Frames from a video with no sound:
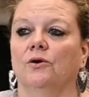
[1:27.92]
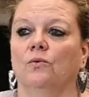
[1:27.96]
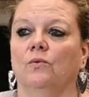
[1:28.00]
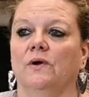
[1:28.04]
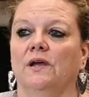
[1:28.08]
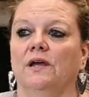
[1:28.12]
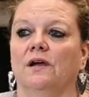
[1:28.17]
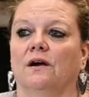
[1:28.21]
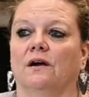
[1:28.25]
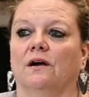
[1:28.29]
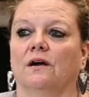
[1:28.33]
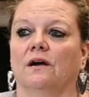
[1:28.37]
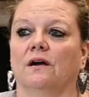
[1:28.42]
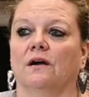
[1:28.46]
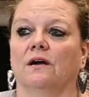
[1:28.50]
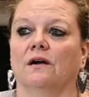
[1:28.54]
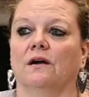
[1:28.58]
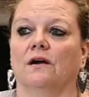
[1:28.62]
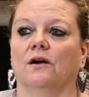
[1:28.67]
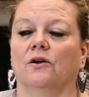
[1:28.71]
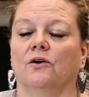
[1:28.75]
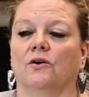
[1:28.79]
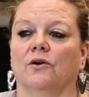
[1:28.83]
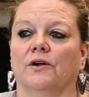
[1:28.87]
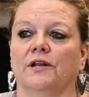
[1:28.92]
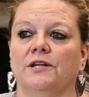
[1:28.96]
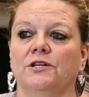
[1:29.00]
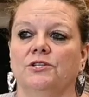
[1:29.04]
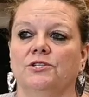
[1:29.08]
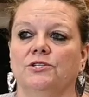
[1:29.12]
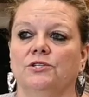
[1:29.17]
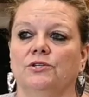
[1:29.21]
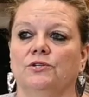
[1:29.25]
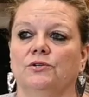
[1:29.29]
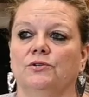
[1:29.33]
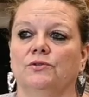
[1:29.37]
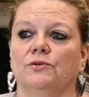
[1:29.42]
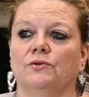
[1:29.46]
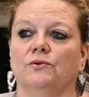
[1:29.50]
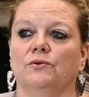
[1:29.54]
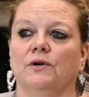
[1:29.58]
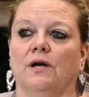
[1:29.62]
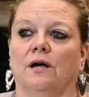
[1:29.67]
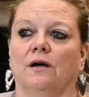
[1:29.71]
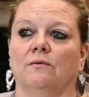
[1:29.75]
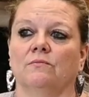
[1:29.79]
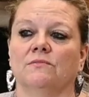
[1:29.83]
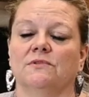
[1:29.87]
We are, according to
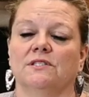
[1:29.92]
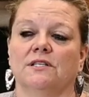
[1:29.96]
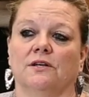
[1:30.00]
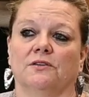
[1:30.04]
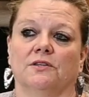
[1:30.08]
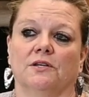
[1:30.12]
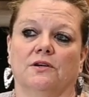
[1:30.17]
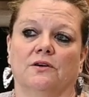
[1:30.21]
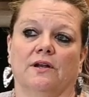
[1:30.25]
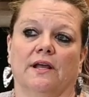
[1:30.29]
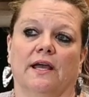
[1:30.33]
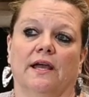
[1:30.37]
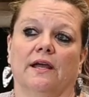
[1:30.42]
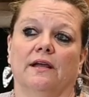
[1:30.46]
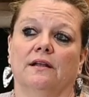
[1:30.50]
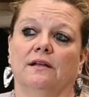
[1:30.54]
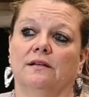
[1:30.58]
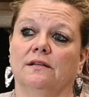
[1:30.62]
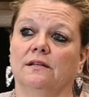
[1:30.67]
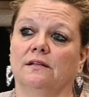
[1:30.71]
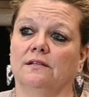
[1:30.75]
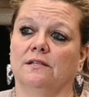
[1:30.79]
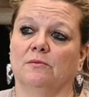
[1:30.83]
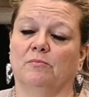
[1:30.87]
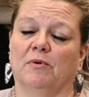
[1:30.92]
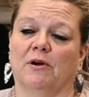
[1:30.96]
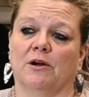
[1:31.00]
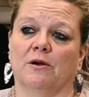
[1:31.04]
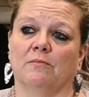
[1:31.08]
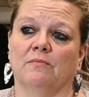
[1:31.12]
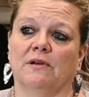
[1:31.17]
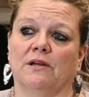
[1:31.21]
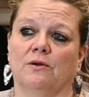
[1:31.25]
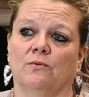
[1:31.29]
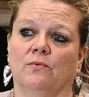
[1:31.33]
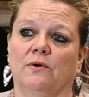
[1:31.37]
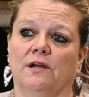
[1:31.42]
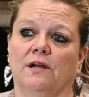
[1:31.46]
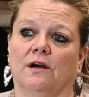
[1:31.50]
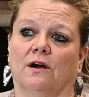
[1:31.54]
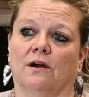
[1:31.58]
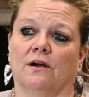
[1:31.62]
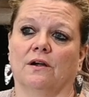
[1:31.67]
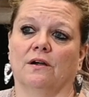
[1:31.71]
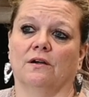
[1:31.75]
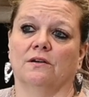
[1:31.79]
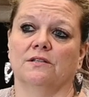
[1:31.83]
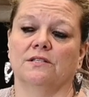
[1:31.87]
um, South Dakota Ag Department, we
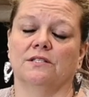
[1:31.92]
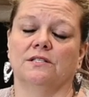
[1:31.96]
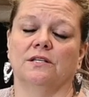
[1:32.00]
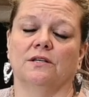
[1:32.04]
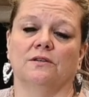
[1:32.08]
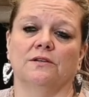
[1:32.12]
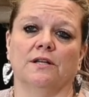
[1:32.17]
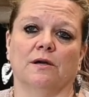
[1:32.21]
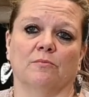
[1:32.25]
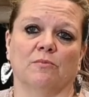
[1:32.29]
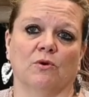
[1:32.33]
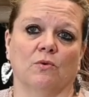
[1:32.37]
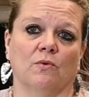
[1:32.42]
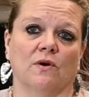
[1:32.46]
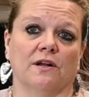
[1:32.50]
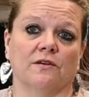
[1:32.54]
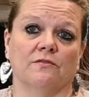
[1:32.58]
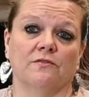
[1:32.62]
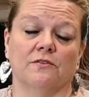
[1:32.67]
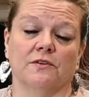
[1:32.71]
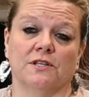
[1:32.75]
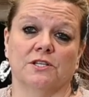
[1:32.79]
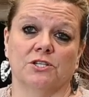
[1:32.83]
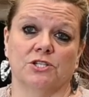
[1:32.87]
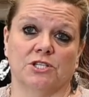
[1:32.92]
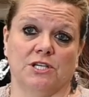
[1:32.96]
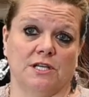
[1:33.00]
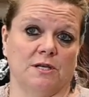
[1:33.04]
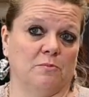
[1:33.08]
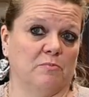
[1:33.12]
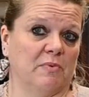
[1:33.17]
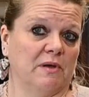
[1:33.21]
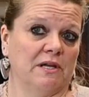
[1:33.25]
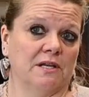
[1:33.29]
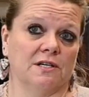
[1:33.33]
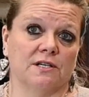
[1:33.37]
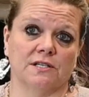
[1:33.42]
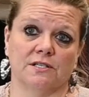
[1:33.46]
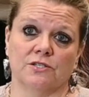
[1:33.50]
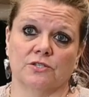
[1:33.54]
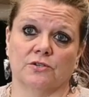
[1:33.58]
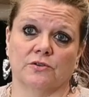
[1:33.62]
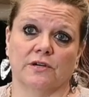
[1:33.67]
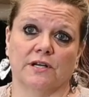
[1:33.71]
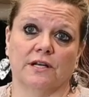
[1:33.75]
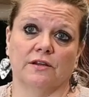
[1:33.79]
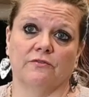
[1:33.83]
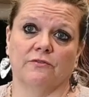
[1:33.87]
are still number one for the sheep
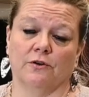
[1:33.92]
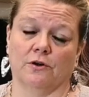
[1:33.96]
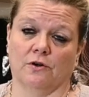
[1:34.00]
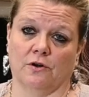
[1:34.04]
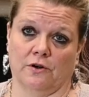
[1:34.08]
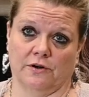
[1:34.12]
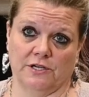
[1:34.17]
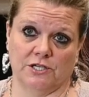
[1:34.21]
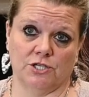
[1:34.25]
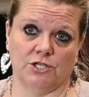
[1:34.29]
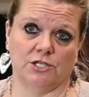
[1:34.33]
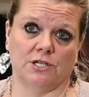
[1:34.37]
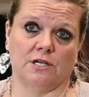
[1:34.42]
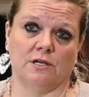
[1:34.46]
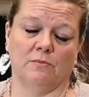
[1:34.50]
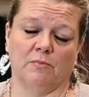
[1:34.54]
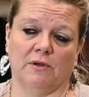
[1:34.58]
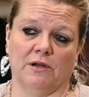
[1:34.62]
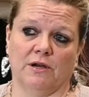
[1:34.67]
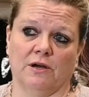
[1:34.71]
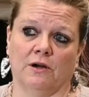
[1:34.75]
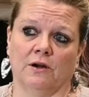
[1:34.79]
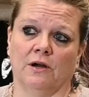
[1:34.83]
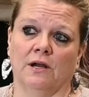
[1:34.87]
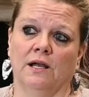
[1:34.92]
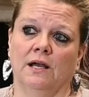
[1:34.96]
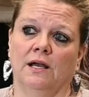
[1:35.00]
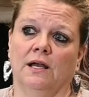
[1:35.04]
industry, for growing sheep here